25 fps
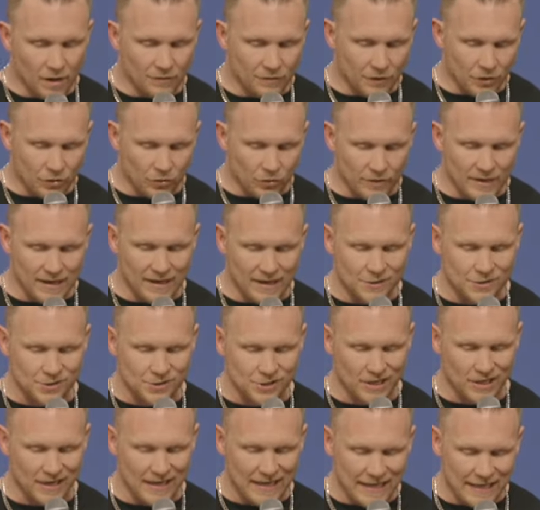of the
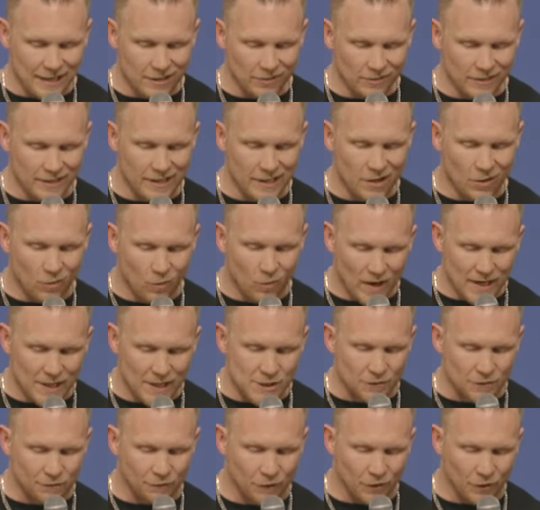creation eagerly
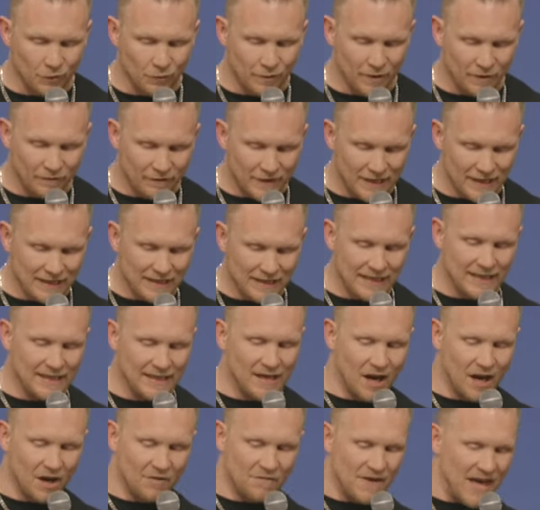awaits for the
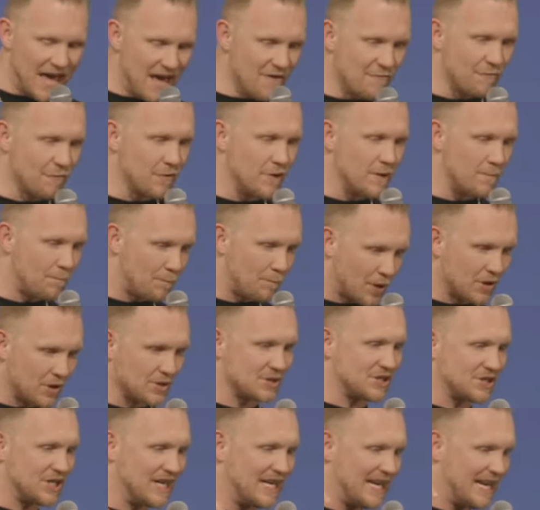revealing of every
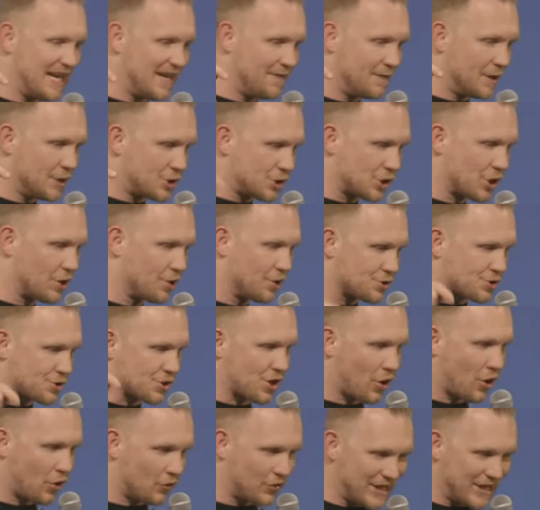person in the
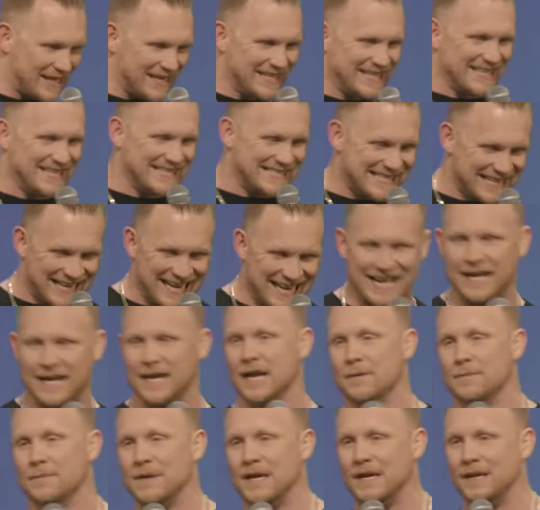church called Eden
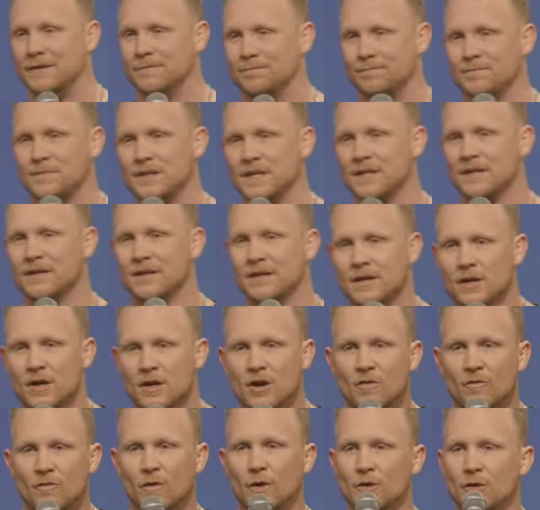today." Amen.
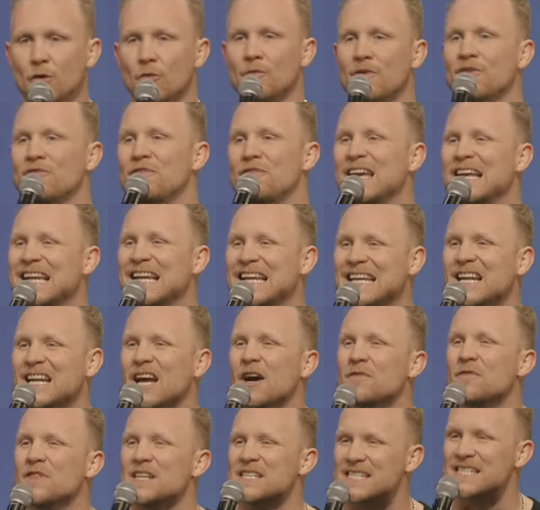For the
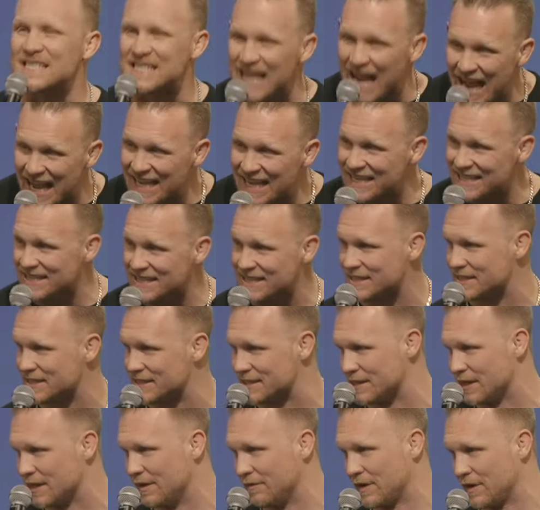revealing of the
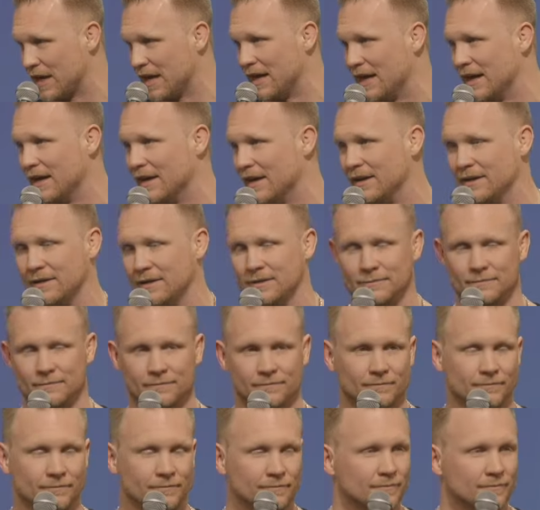sons of God.
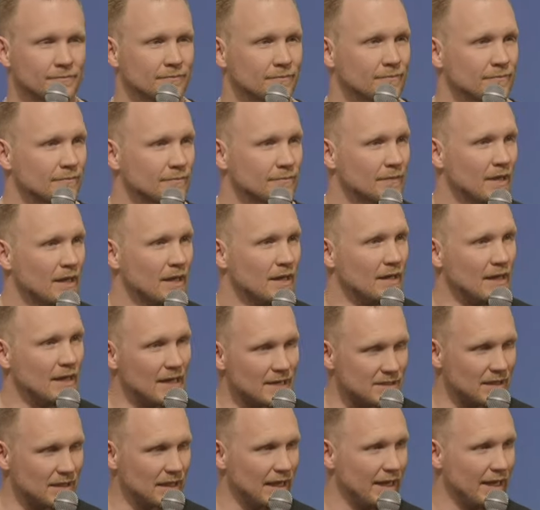
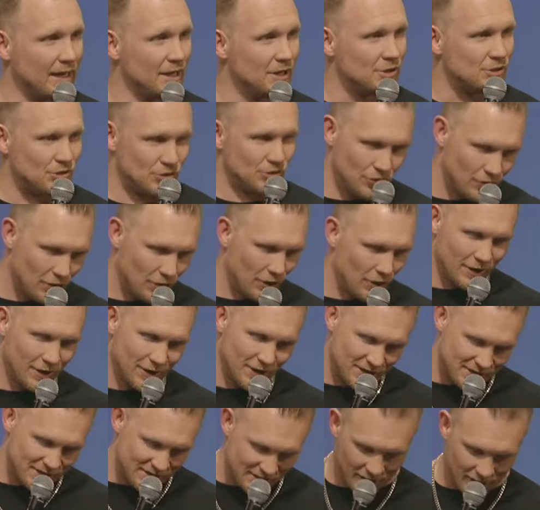Yes, ladies,
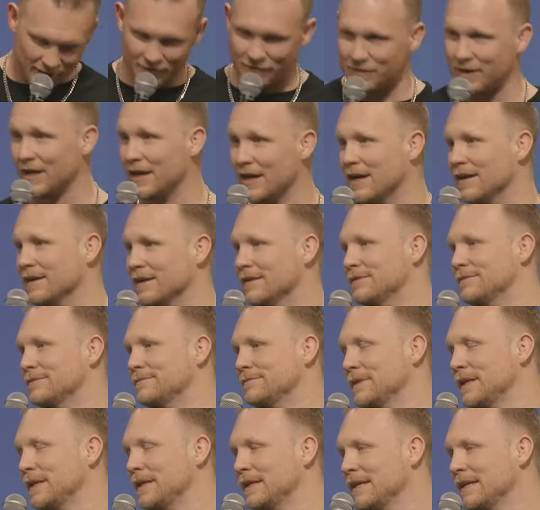are a son of God,
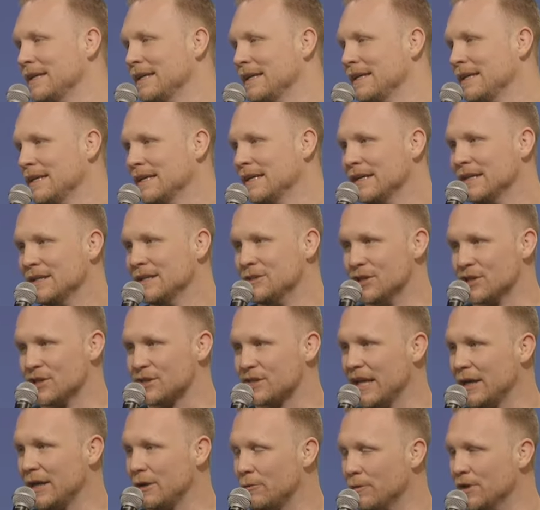
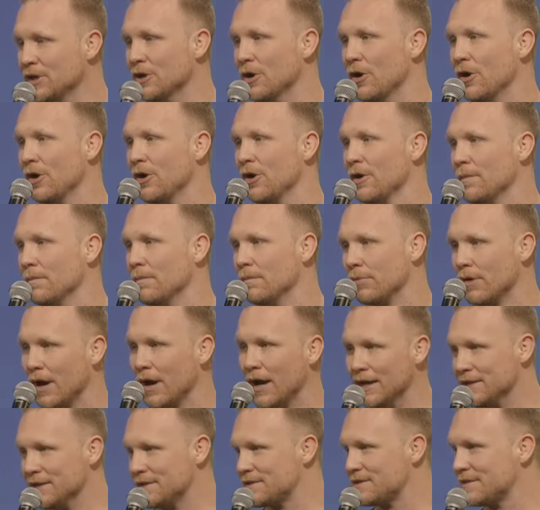just like we are
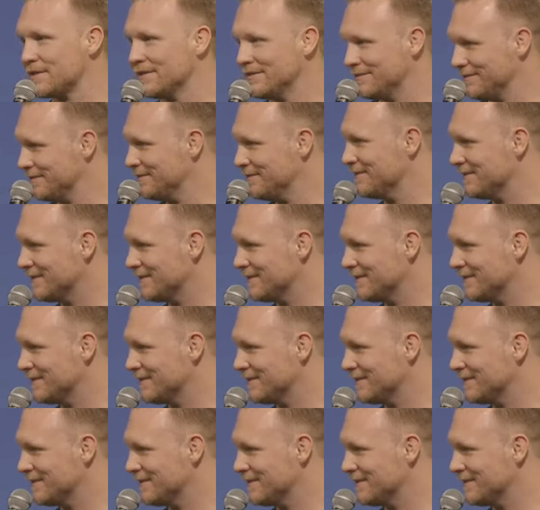brides.